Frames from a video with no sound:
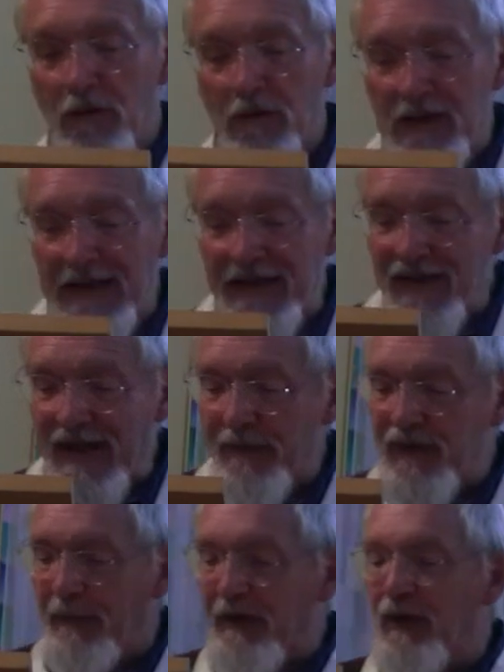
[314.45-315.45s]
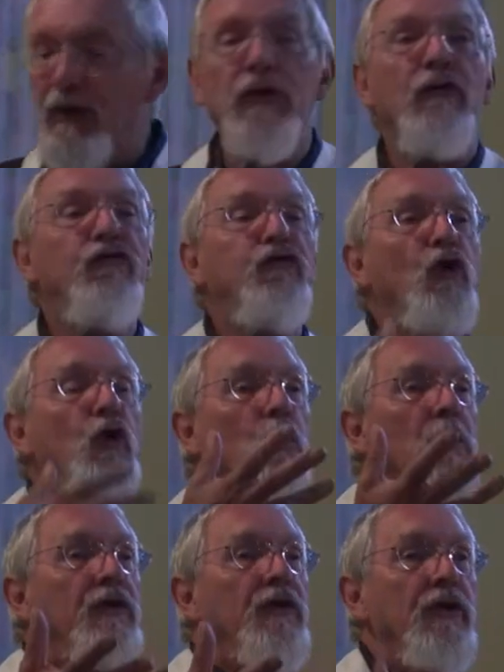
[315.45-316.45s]
or at least have something to look
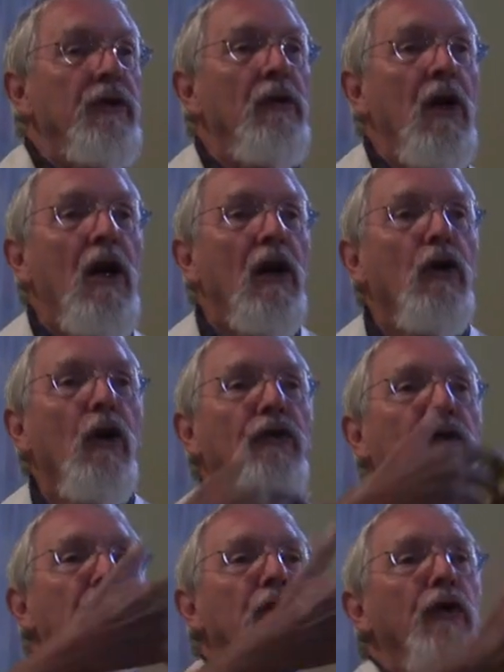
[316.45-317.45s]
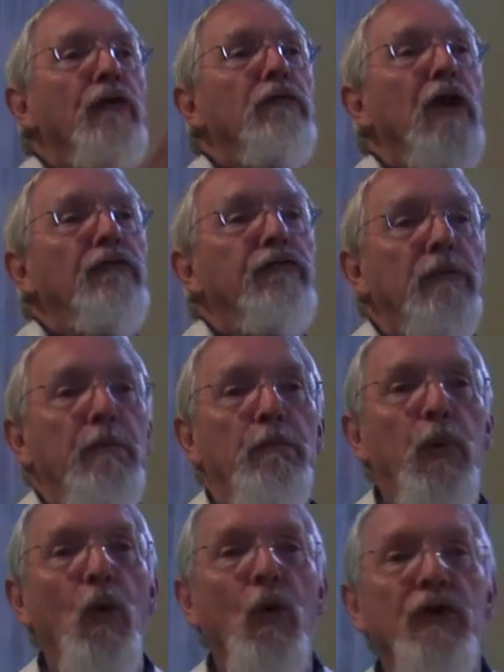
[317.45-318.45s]
forward to, constantly on the run from
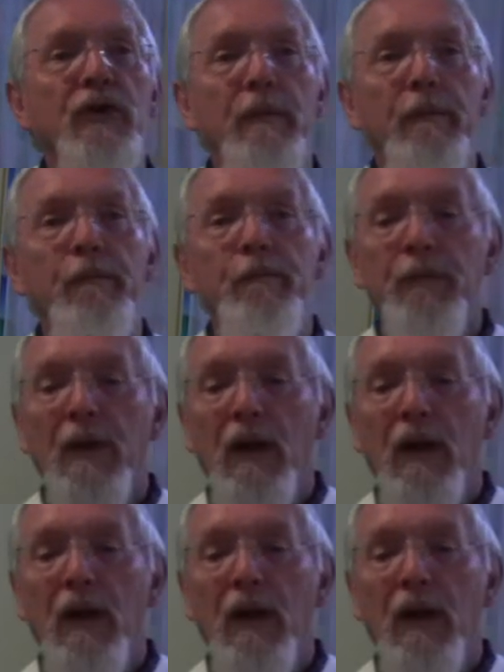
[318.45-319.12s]
boredom.